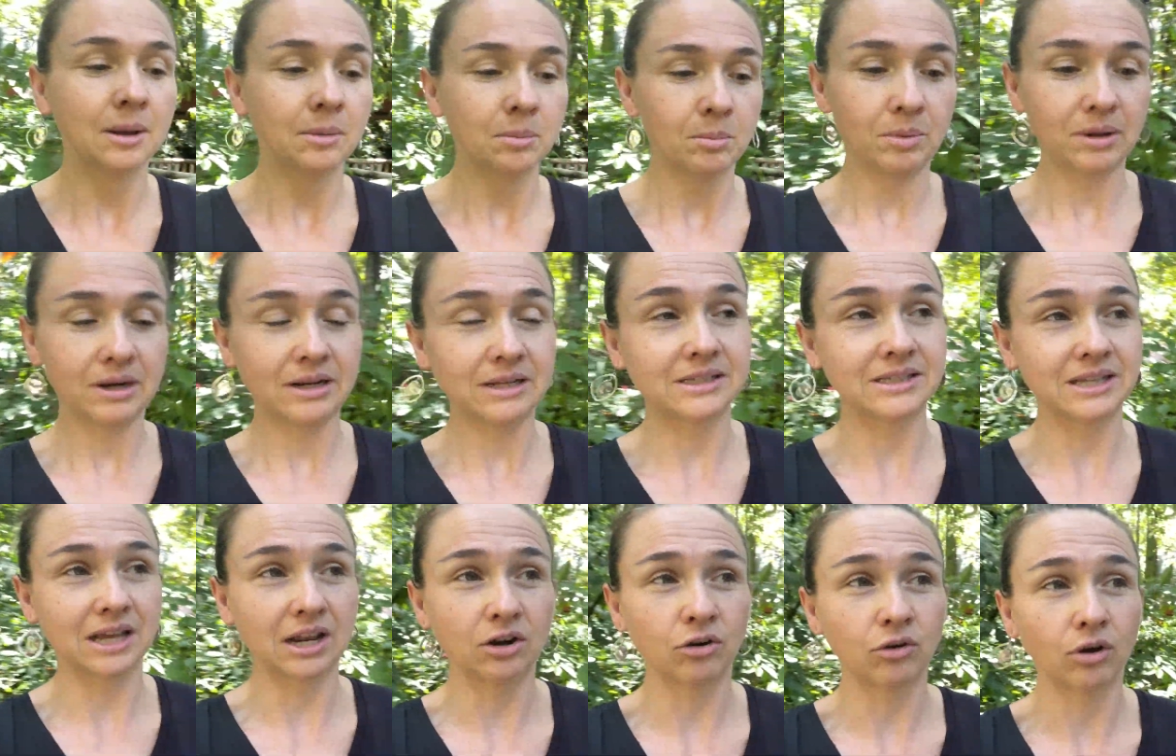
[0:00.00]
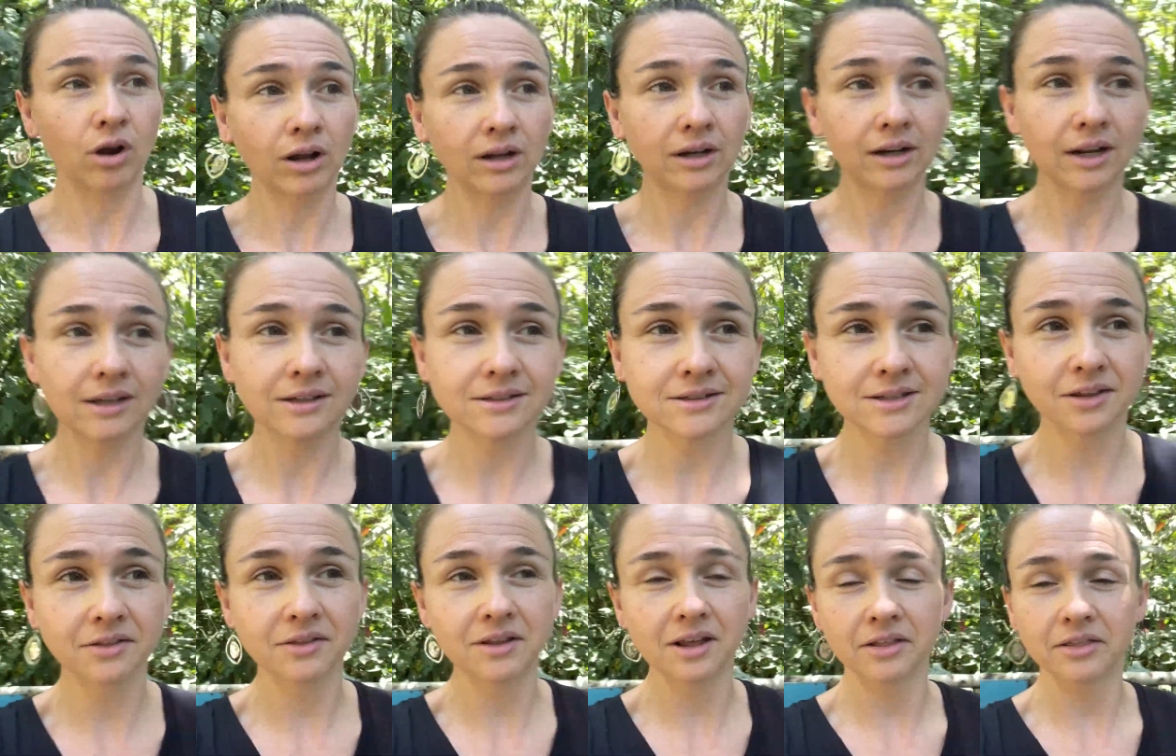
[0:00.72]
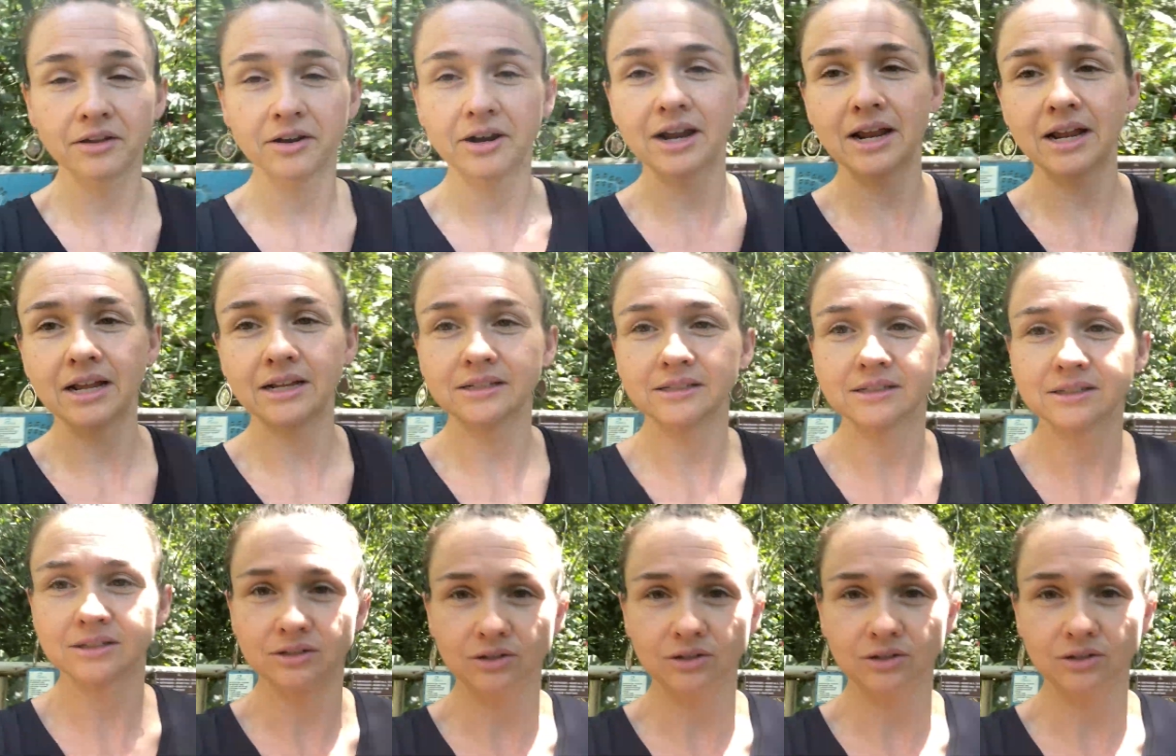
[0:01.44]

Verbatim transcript: But he said crocodiles, on the other hand,